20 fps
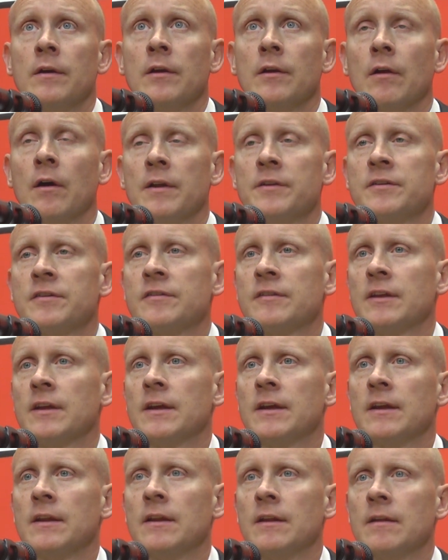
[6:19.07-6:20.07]
You know, I just
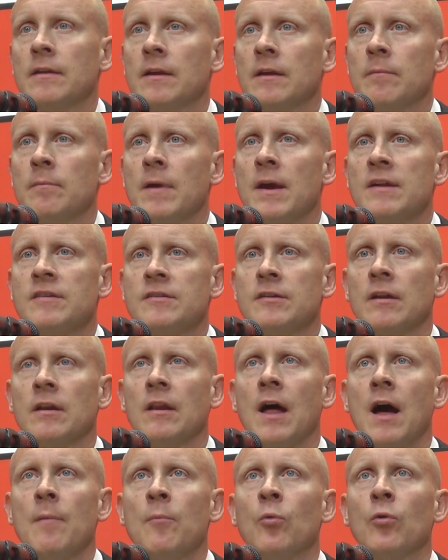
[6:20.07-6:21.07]
think it makes you a
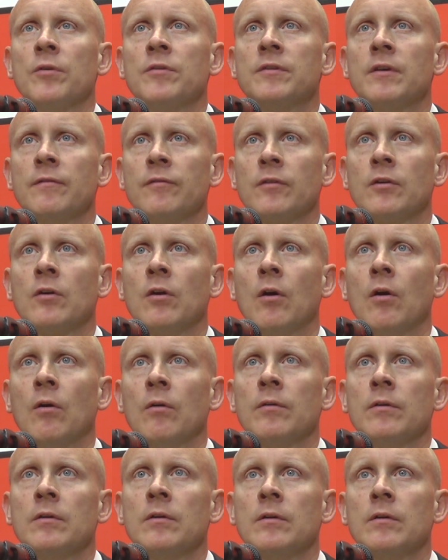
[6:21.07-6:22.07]
lot more
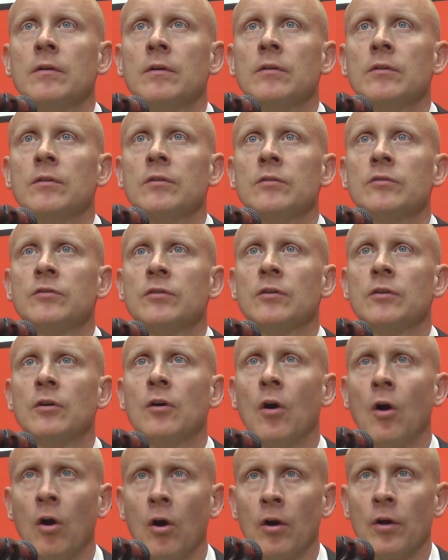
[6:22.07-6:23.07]
difficult to
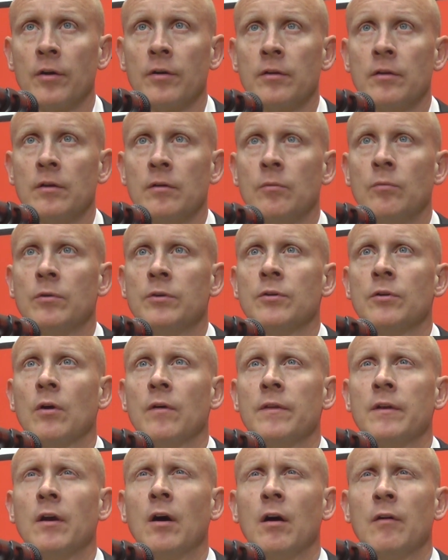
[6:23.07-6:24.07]
guard when you're
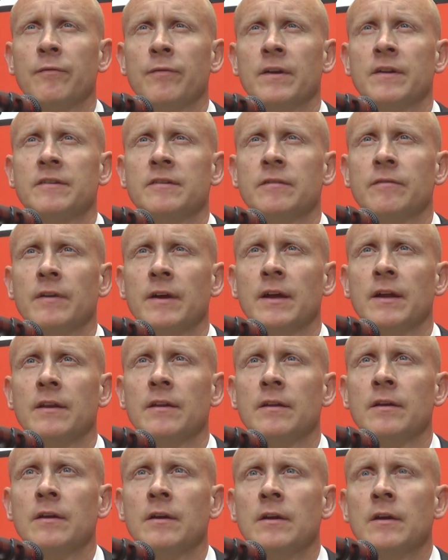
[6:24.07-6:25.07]
on the offensive end.
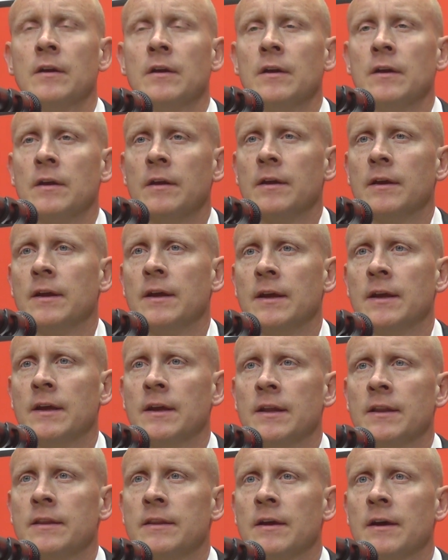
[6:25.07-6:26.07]

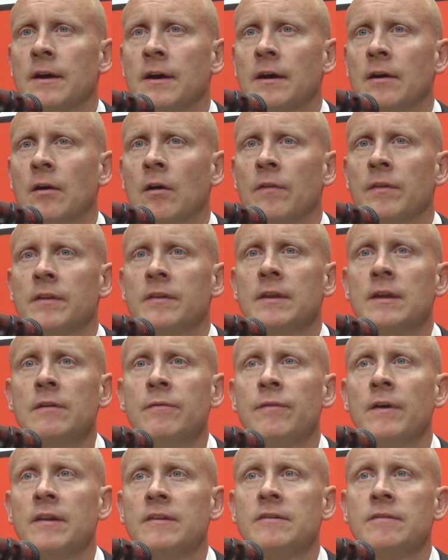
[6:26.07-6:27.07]
And on the
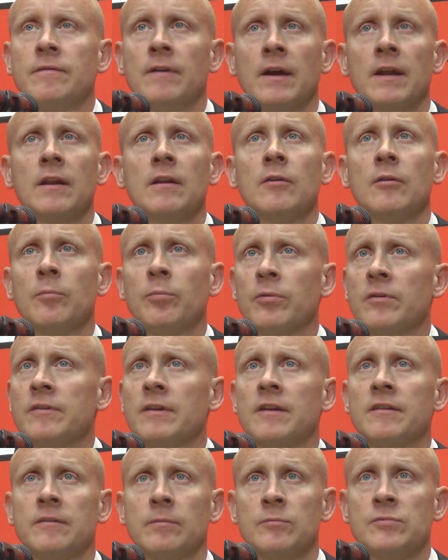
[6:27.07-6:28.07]
defensive end, it'll
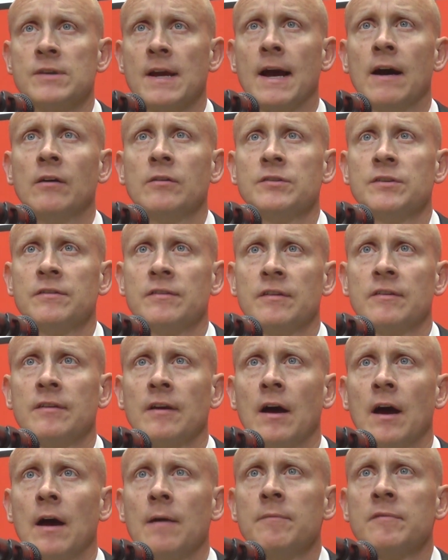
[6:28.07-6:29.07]
present some challenges at
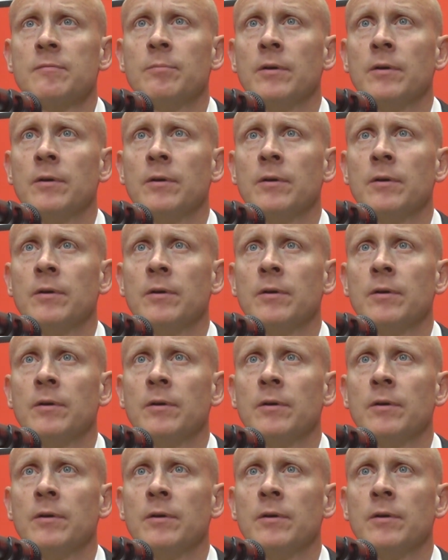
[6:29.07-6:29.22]
times.